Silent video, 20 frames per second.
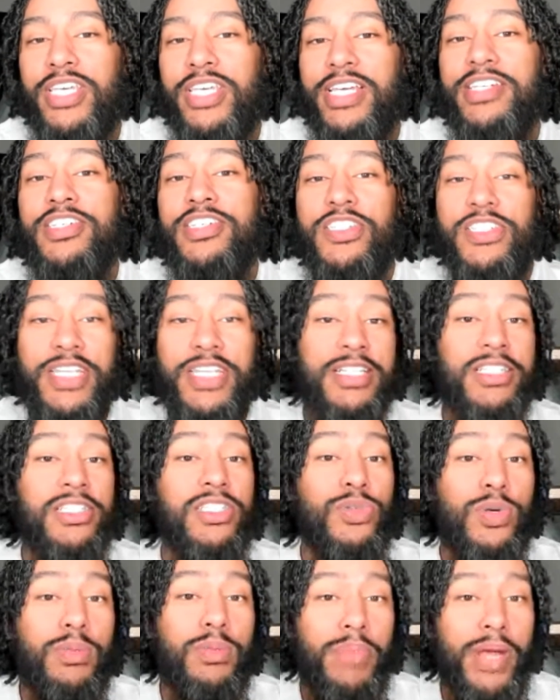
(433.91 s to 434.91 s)
is getting
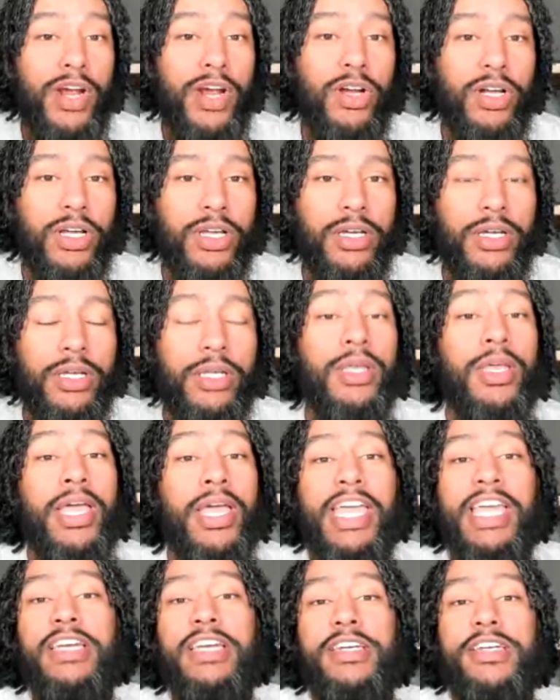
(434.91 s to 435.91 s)
sent to America
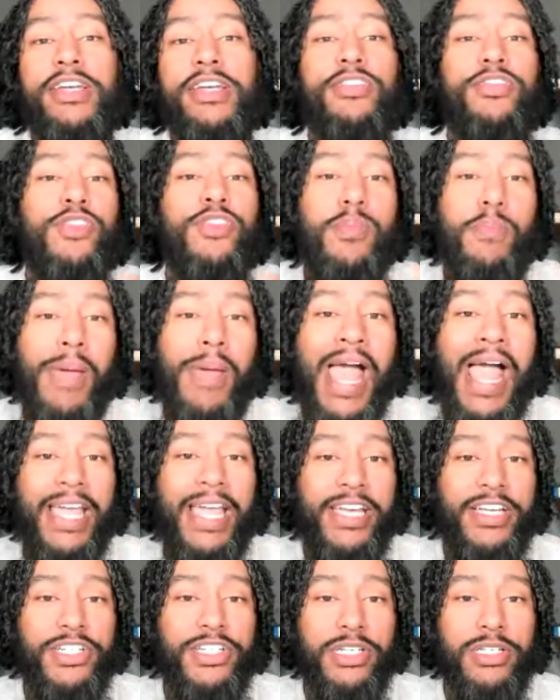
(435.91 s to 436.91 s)
in different
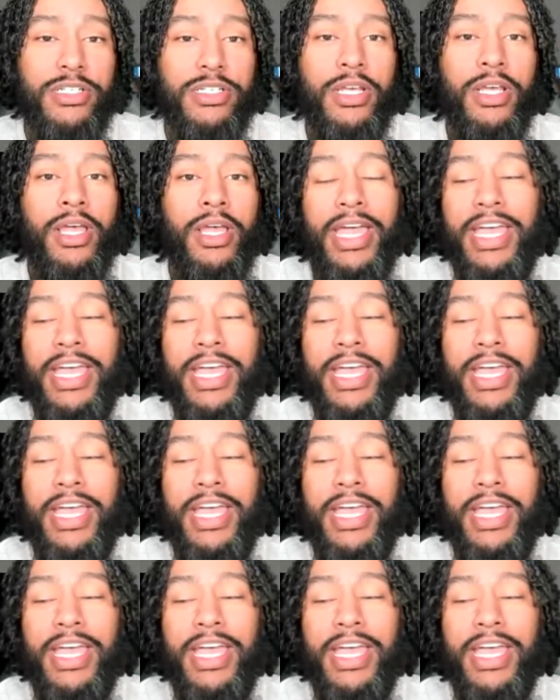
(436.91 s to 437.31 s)
packages,